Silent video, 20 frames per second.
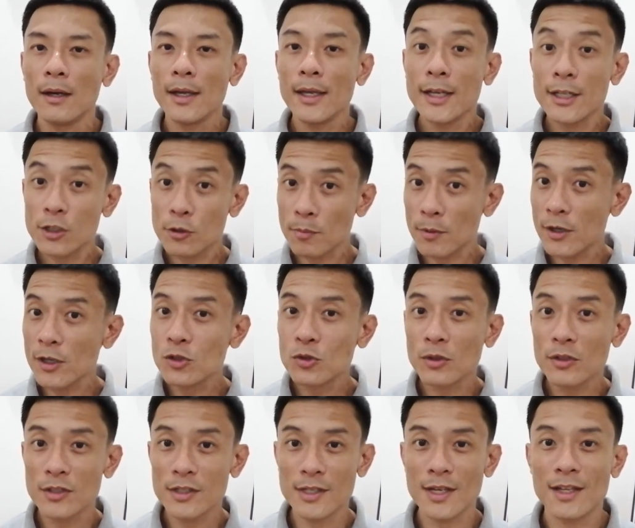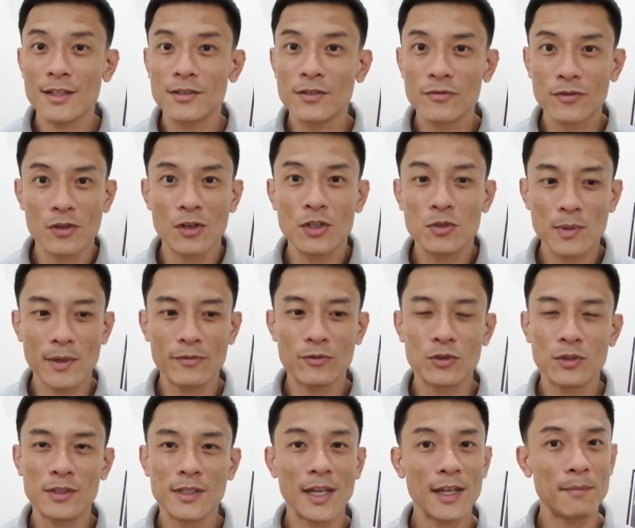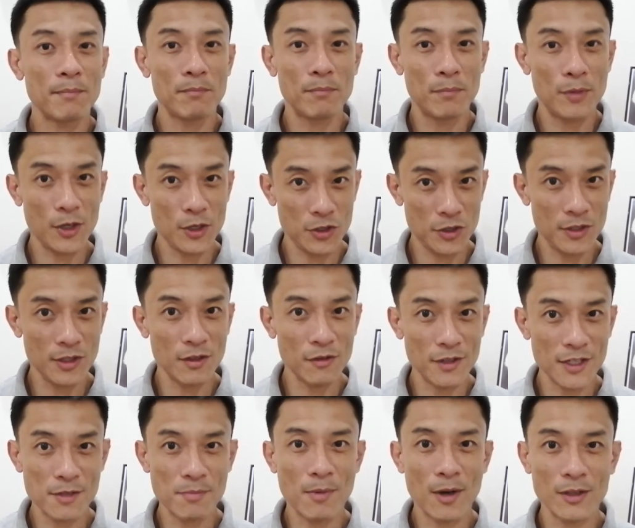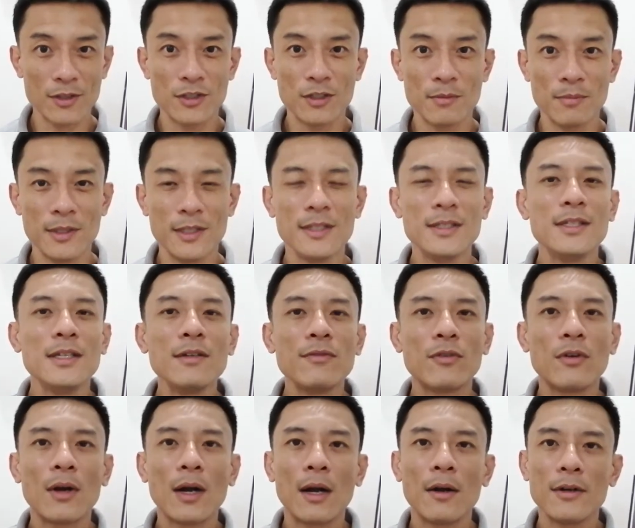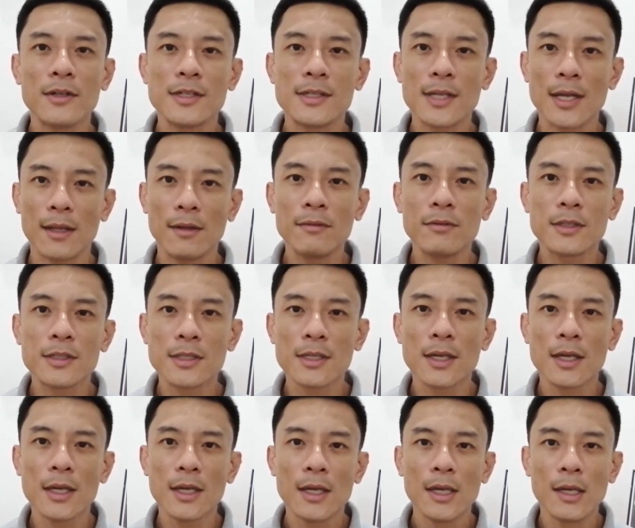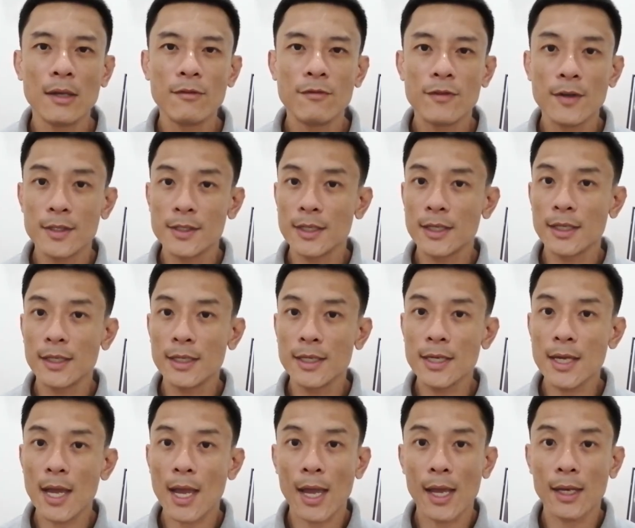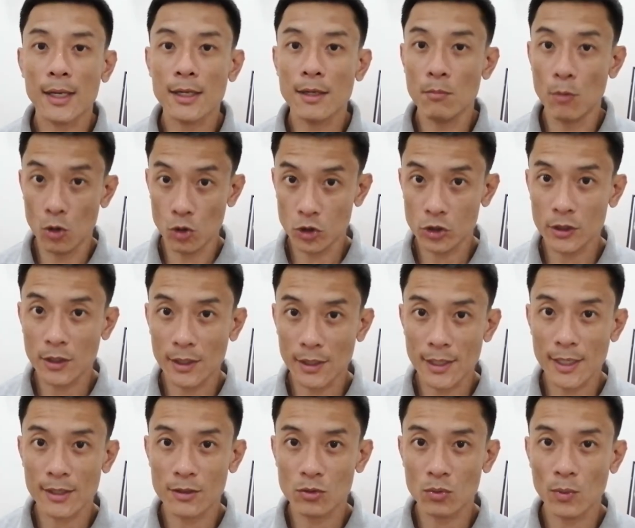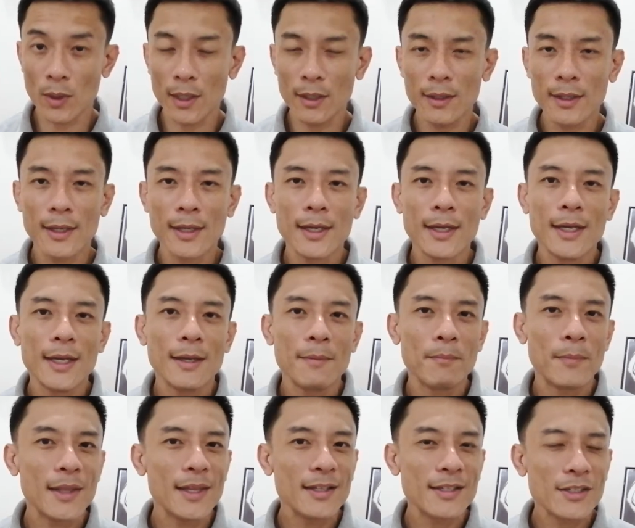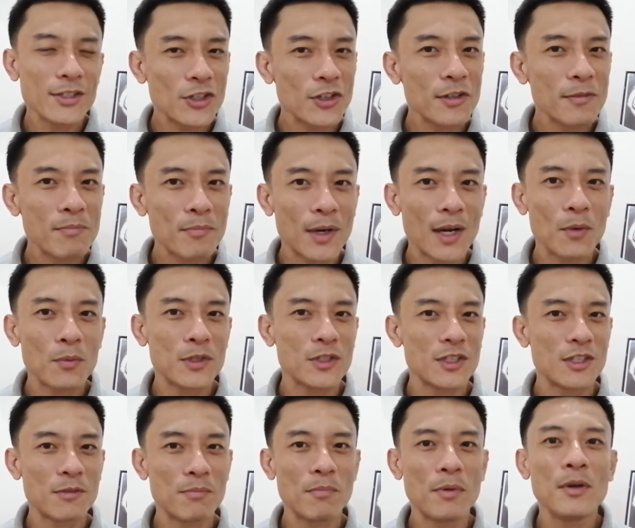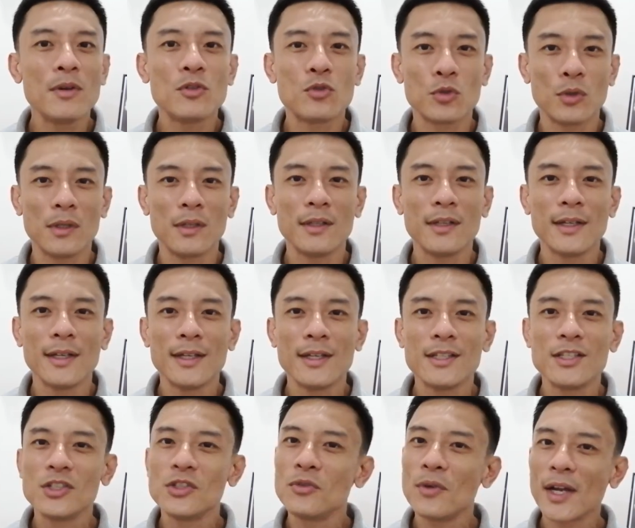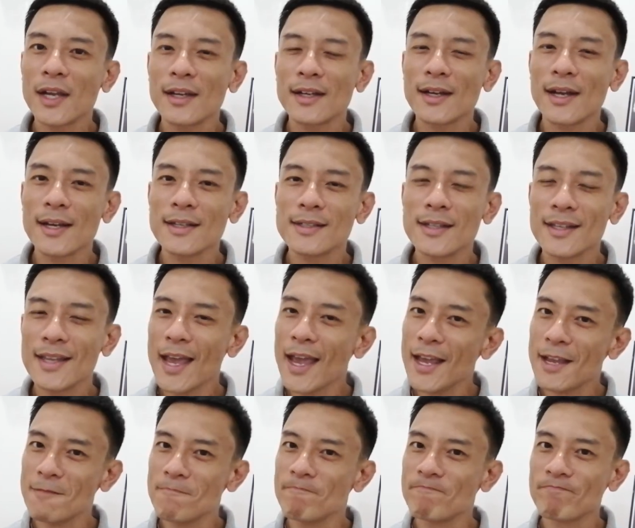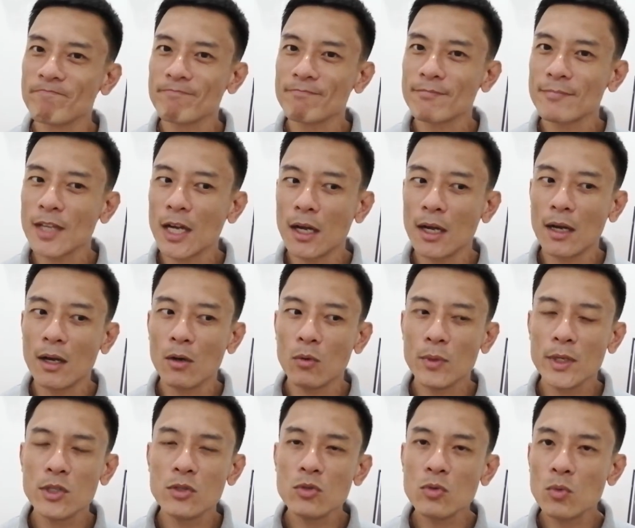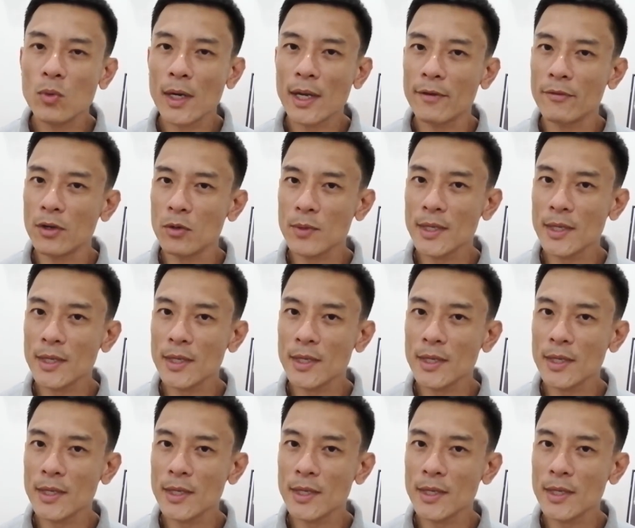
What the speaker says: In the spiritual sense, of course, we have to take personal responsibility for ourselves, physically and emotionally as well. But there's a certain part which is spiritual, to recognize that, hey, we do whatever